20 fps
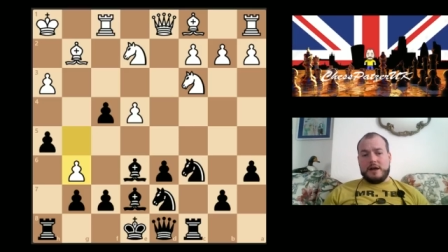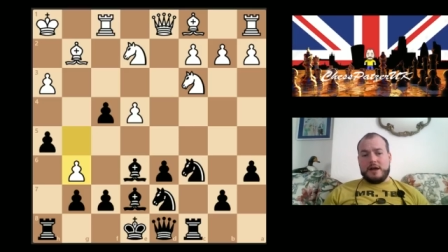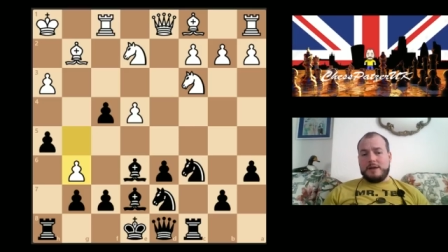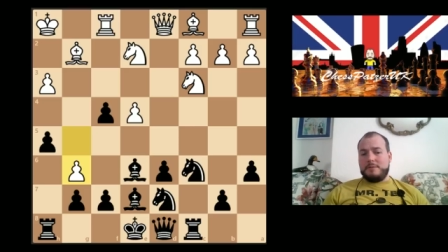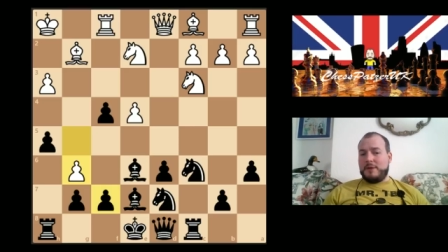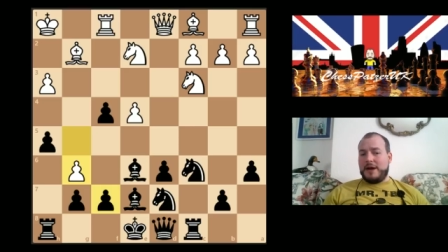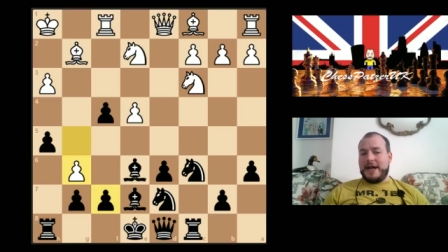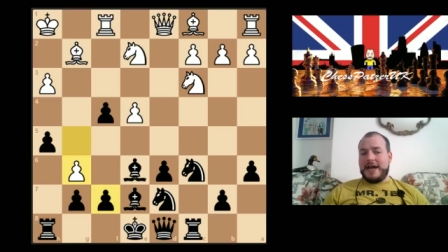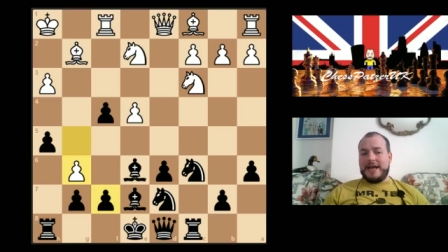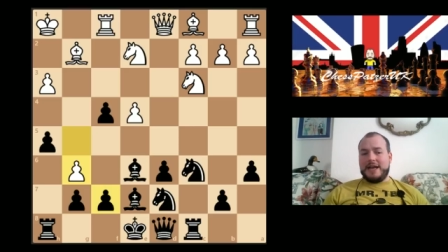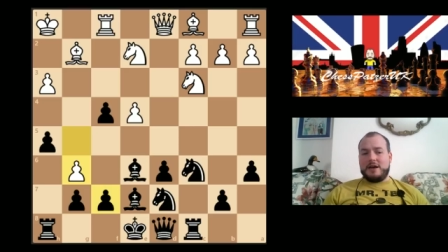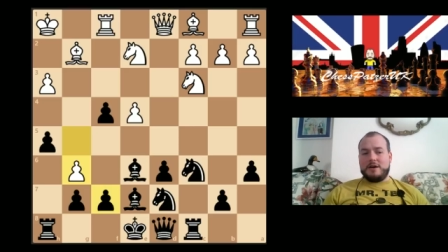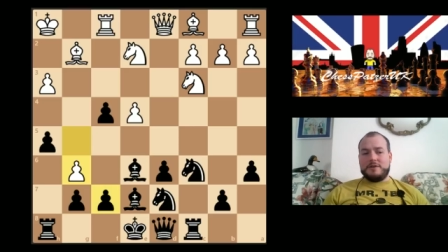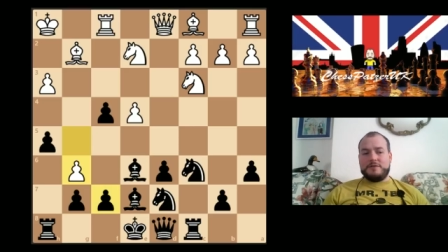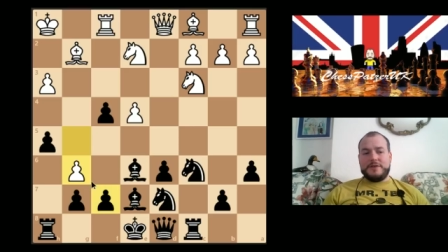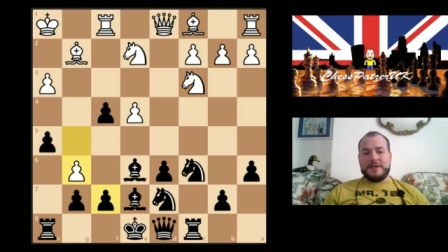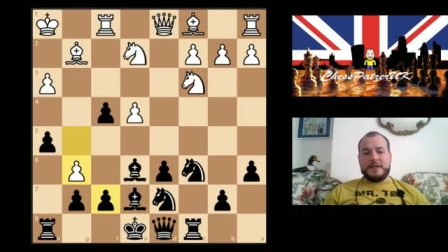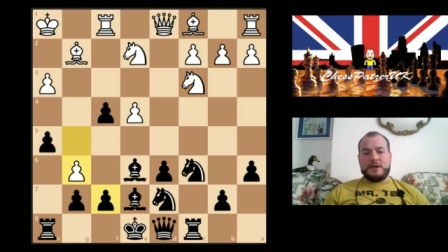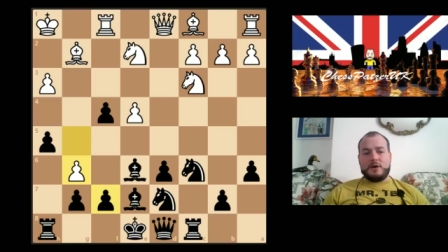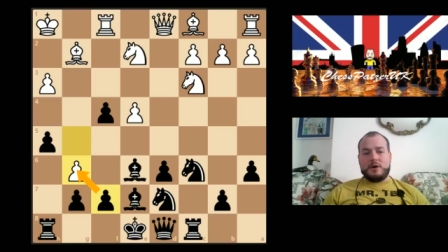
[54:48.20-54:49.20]
my head, I
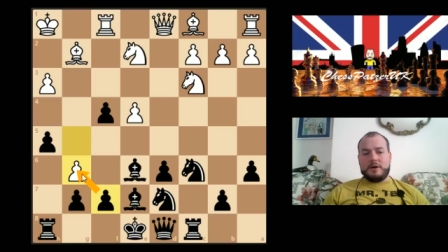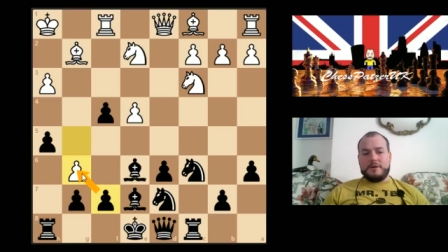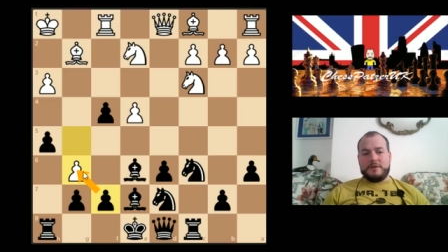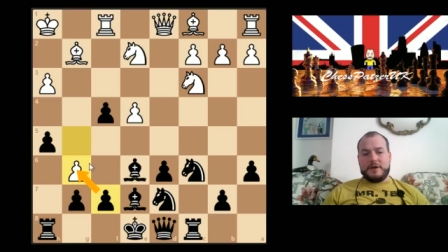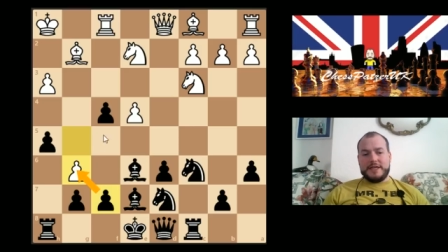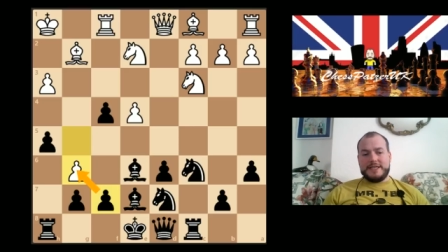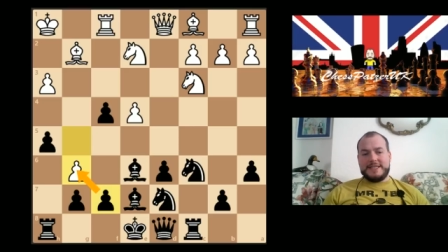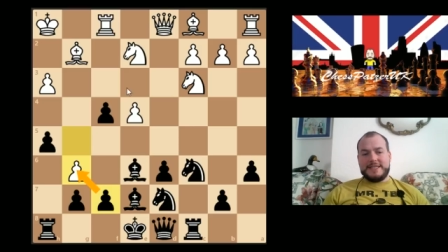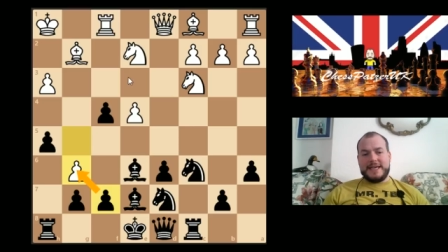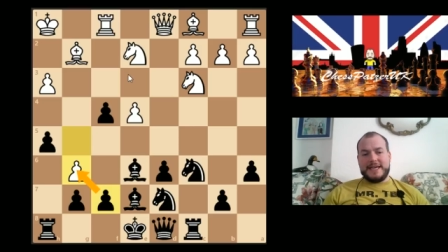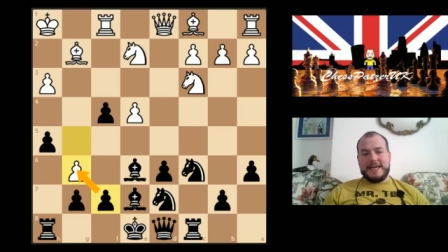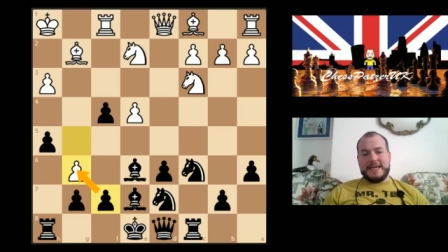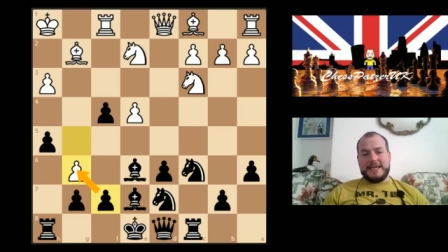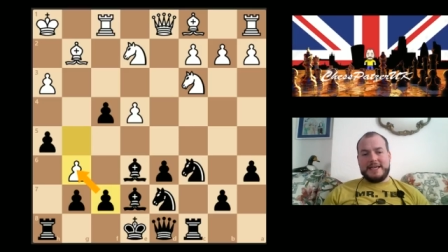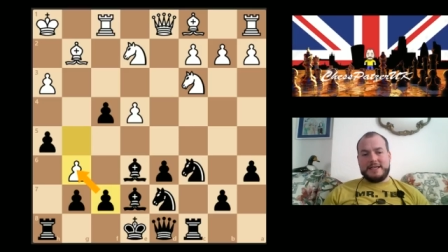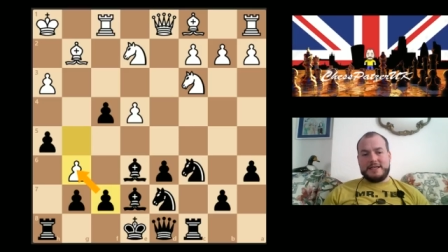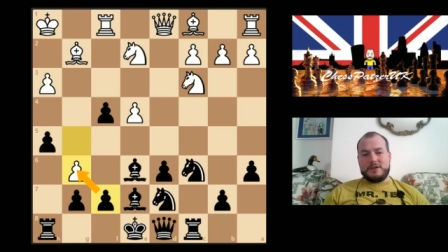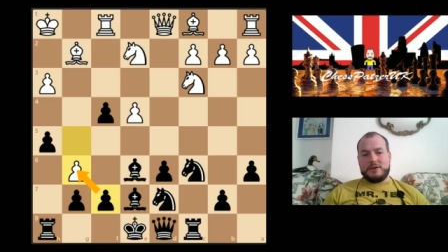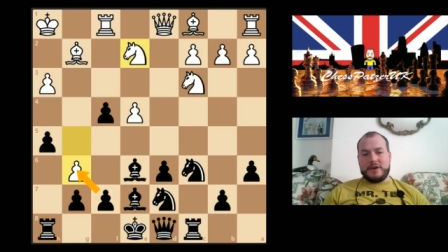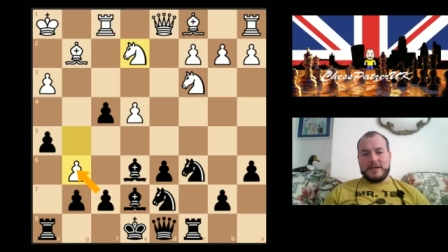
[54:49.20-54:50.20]
was thinking, oh, if I
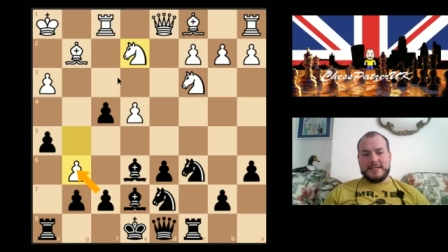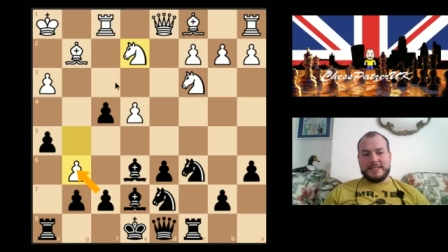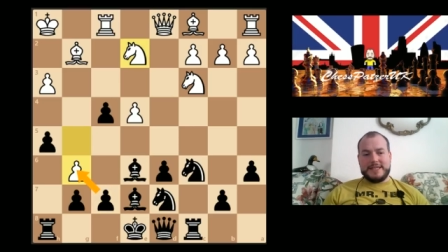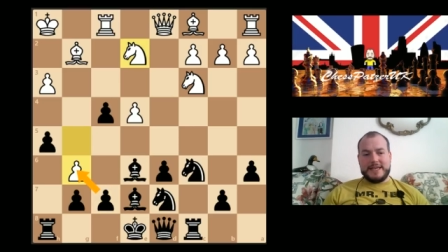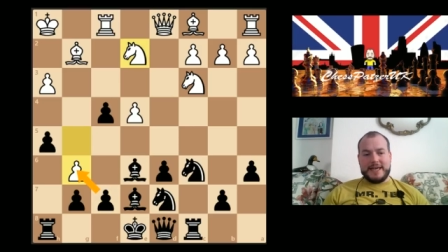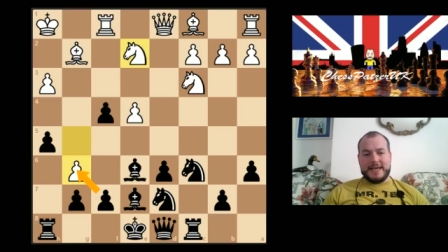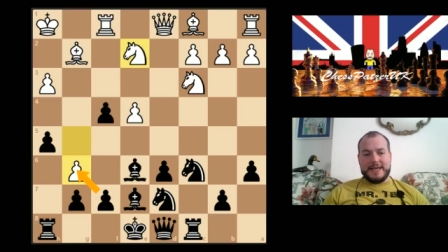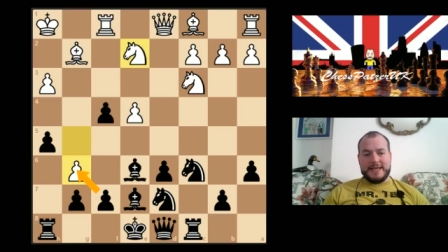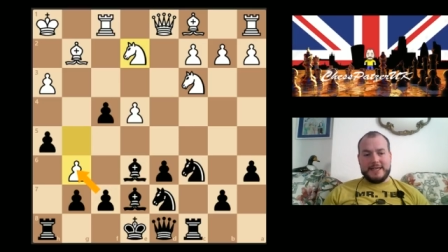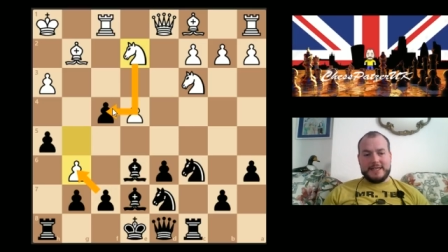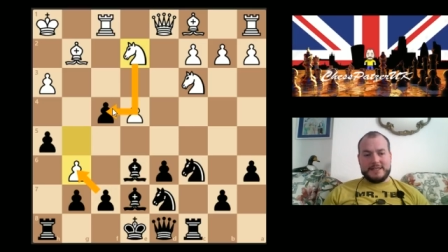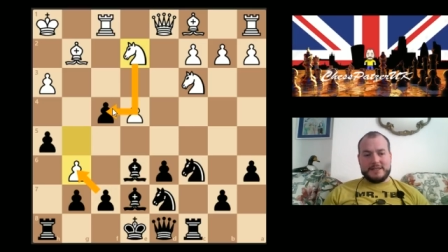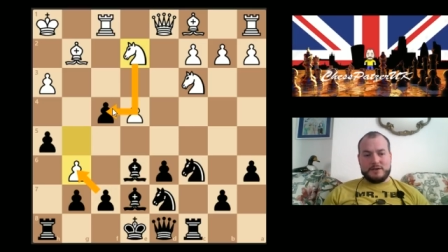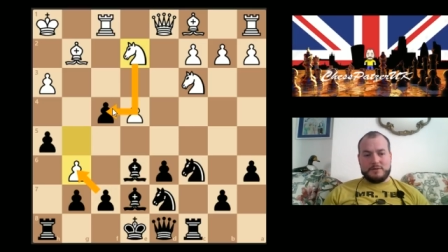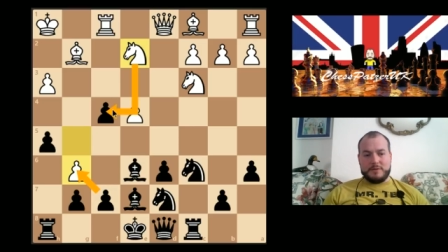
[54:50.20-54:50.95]
take, knight takes,